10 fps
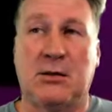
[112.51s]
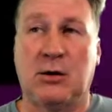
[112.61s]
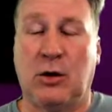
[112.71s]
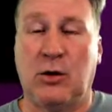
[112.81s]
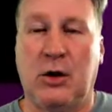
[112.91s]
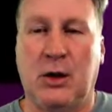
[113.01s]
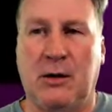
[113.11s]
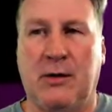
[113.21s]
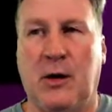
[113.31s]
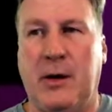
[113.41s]
So you think
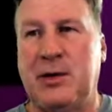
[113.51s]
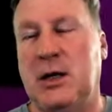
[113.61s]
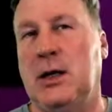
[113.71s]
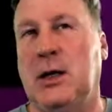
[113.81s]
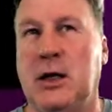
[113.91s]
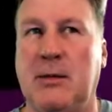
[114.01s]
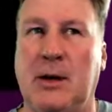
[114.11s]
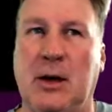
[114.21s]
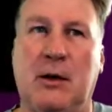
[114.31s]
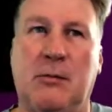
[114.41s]
of, oh, I'm sending an
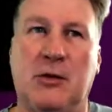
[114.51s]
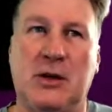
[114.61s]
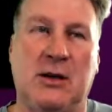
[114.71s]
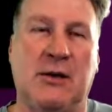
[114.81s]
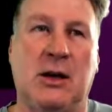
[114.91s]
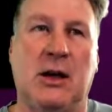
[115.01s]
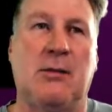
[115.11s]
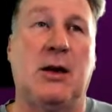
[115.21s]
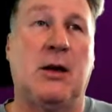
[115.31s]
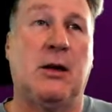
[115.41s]
email, I'm receiving an
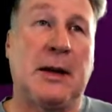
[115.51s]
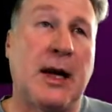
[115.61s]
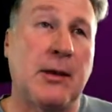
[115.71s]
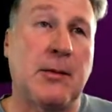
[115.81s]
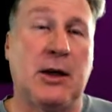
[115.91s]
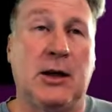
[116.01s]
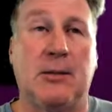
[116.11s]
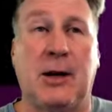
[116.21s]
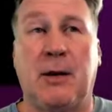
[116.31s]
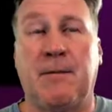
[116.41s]
email, I'm getting my
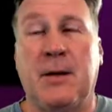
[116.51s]
email.